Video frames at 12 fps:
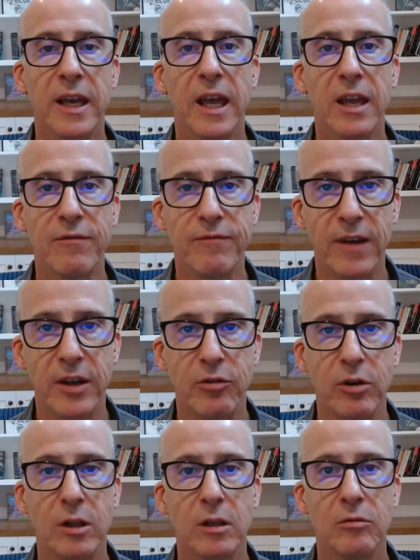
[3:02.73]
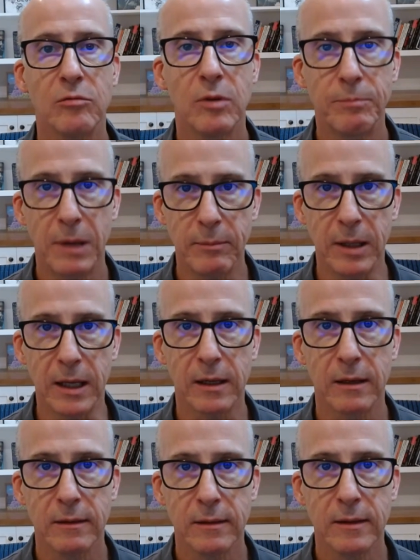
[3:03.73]
a federal
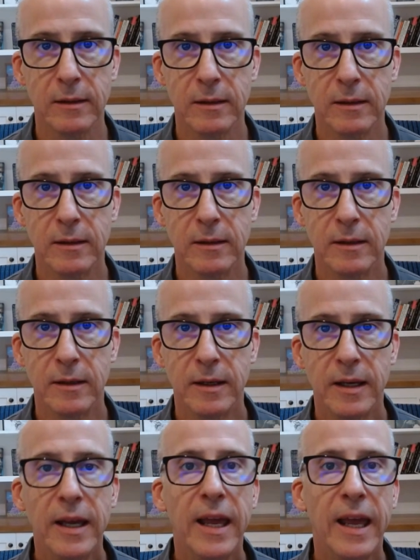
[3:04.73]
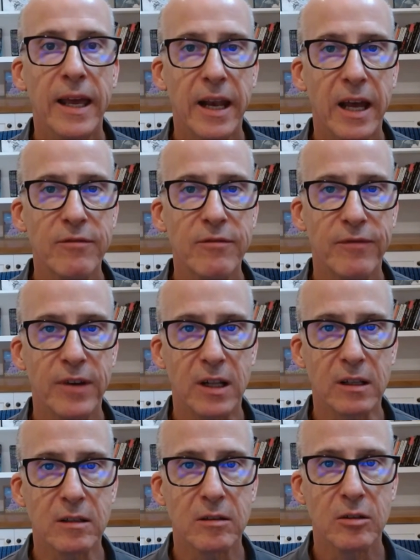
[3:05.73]
republic. And I'd
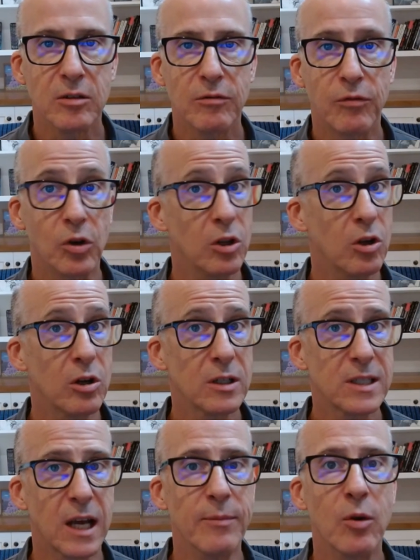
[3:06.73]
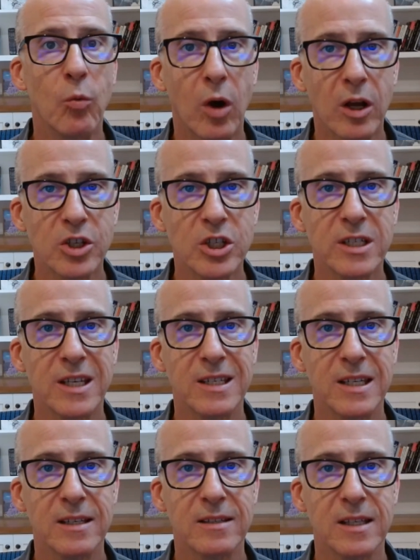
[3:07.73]
felt for a long time that Washington,
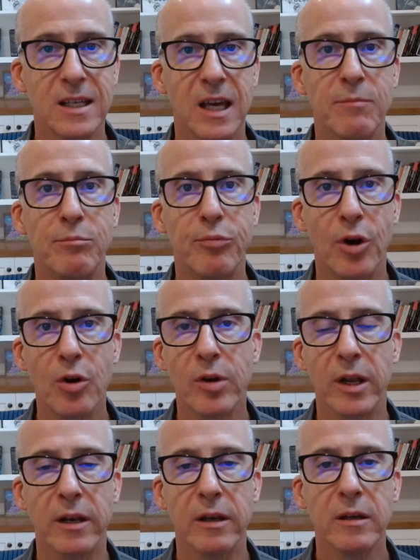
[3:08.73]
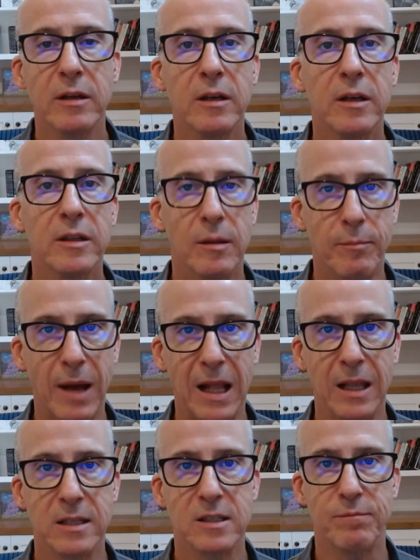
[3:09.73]
D.C. had broken the
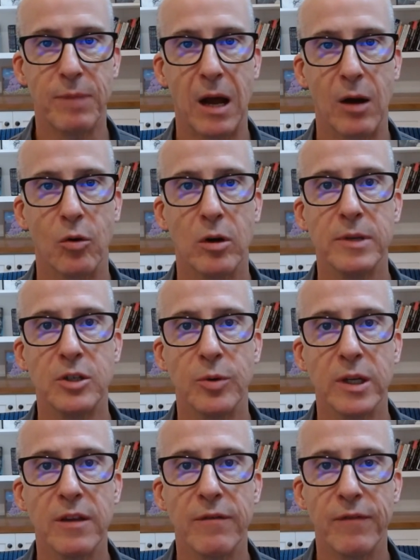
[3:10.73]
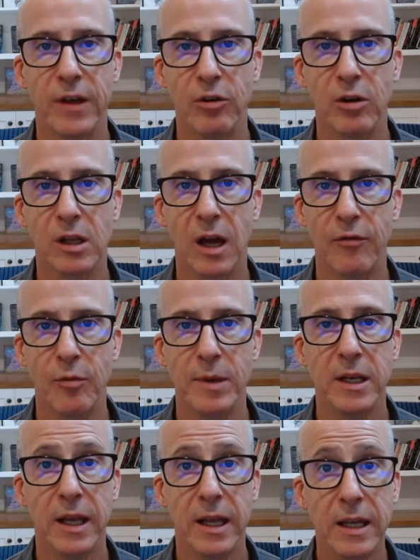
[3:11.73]
balance of power between the federal
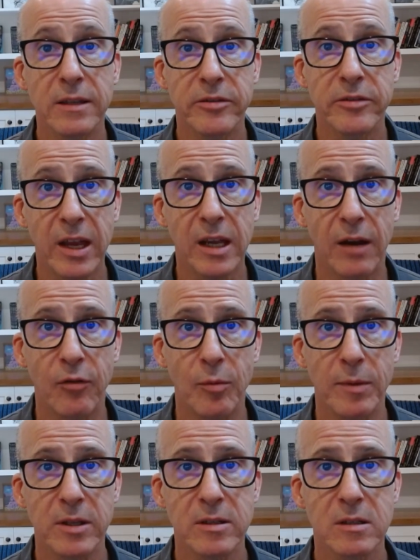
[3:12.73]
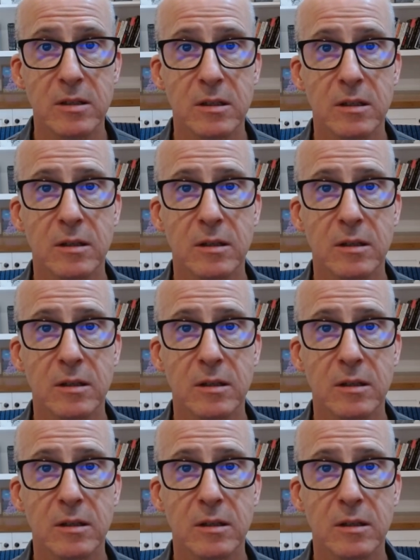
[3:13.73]
government and state governments.